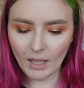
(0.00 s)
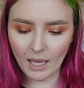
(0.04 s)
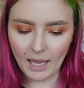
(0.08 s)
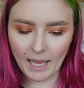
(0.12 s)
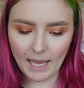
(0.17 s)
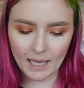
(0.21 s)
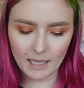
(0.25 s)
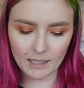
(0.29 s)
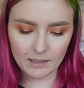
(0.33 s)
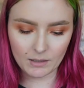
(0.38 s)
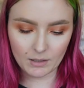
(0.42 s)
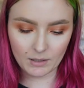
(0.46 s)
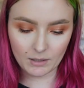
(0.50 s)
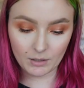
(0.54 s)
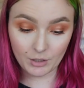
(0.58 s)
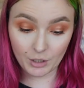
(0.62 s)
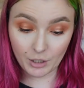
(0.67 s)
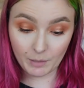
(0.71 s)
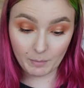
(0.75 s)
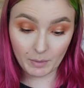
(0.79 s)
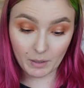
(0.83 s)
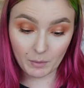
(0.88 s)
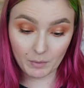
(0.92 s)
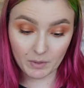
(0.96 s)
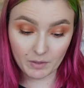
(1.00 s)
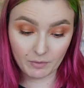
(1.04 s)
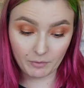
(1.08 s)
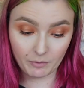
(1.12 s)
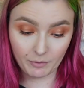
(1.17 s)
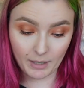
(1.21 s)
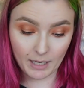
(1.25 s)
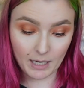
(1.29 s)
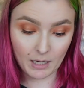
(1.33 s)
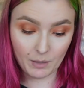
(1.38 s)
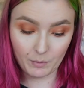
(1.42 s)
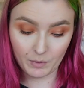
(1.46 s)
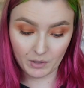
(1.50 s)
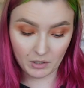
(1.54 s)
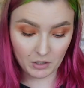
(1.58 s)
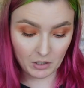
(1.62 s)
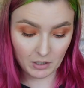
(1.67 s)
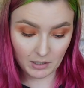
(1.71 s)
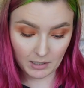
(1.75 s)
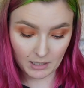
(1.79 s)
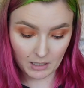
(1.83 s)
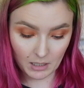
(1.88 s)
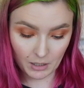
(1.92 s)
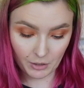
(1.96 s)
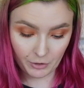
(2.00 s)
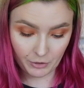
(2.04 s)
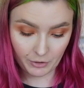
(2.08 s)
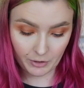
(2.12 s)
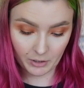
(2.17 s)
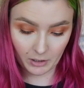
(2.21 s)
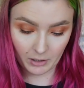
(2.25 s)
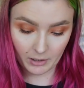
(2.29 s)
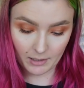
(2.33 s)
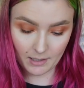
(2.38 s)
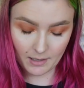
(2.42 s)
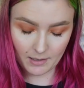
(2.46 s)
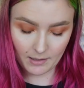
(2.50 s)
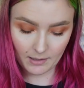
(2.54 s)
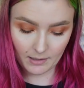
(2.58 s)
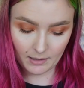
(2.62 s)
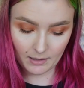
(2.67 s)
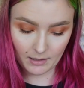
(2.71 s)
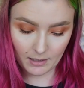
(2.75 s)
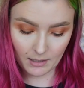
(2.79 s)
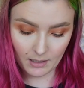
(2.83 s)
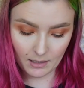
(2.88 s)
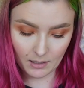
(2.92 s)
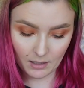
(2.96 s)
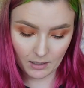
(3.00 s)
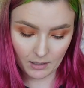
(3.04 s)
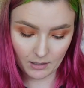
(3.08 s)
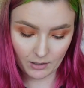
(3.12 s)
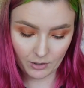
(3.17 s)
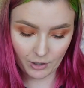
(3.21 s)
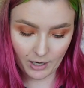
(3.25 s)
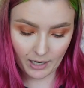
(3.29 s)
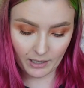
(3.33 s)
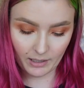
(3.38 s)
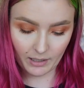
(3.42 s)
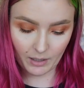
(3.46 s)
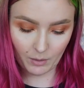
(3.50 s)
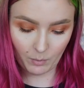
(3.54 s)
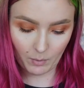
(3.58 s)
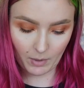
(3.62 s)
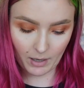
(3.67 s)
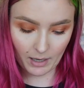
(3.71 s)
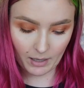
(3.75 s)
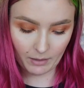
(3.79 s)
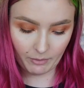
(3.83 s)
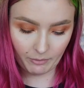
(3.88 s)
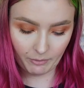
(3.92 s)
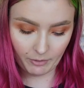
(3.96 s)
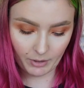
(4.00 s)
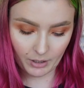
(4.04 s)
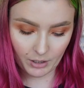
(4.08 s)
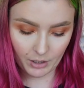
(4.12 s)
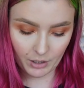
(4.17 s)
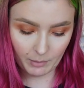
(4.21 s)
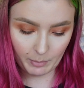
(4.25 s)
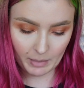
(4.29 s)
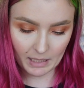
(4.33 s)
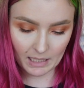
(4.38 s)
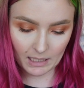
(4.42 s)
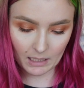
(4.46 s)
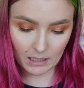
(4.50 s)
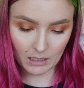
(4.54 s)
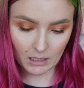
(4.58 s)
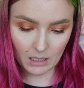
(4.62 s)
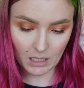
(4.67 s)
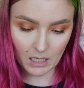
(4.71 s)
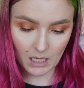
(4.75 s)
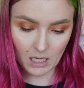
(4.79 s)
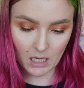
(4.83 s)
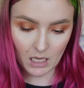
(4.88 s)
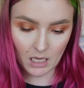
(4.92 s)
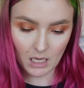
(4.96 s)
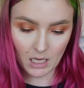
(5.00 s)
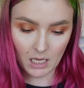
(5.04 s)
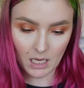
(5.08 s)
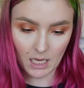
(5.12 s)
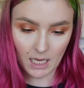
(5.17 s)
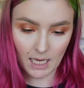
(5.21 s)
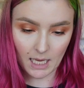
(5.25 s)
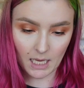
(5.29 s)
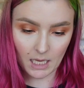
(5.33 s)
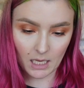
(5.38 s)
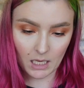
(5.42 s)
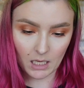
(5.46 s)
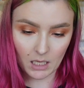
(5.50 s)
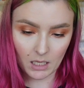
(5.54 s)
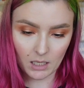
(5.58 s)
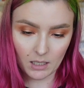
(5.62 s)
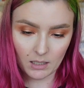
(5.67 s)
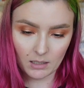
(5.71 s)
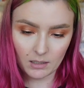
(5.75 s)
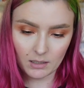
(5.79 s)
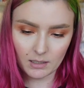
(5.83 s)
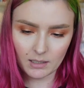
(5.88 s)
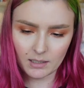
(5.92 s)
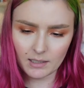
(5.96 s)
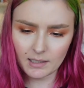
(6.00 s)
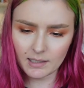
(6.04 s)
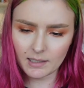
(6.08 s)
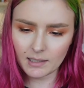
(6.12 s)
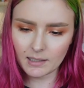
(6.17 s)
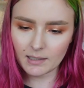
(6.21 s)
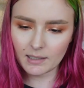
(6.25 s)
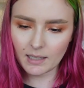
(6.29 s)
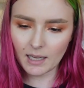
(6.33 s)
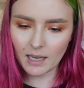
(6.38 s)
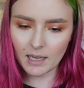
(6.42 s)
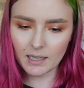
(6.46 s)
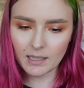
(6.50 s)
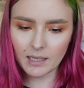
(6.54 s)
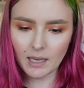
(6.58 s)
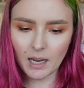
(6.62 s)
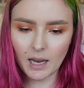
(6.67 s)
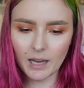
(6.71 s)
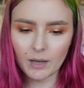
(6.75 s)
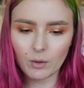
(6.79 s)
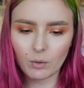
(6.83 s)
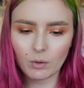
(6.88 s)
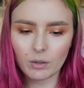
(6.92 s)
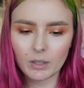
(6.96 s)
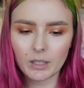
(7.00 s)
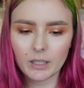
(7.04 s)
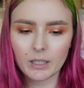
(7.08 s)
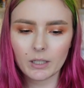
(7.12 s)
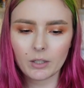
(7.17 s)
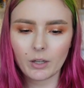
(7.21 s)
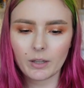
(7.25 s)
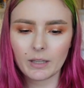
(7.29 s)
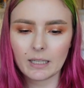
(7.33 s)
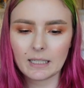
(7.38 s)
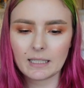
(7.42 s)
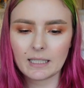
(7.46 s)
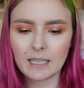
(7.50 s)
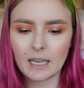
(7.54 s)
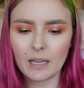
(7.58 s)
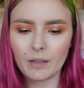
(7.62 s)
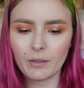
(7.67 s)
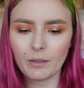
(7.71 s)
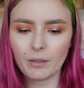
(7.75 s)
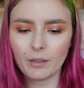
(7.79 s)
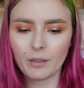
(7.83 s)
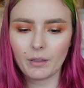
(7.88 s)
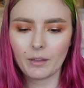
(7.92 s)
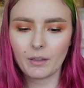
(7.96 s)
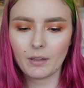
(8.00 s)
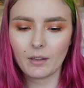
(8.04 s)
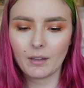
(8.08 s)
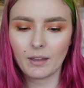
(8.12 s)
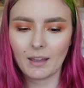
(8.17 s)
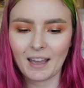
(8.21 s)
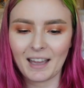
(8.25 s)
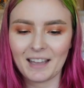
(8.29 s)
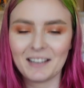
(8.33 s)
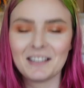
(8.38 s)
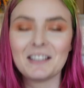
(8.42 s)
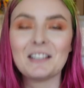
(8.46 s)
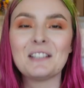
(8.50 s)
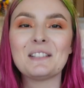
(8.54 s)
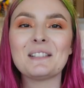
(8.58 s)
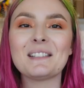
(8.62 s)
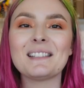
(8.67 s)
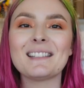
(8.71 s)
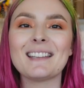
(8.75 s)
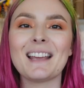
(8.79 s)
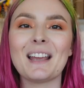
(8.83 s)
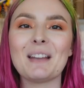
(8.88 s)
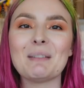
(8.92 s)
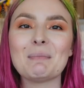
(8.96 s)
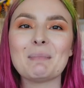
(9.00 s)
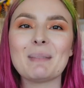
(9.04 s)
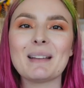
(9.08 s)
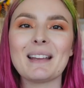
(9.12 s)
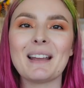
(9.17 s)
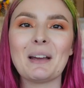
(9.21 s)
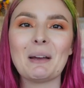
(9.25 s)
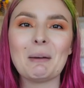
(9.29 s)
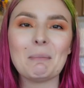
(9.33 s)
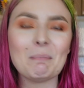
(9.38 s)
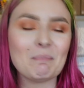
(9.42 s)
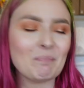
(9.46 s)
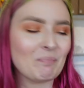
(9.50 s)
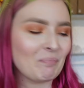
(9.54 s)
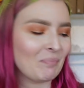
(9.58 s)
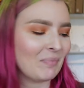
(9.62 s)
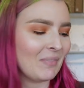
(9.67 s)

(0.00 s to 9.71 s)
And shipping was free, it was just $100. Australia wide free shipping. And does it say? Yeah, I ordered it on the 10th at 10 p.m.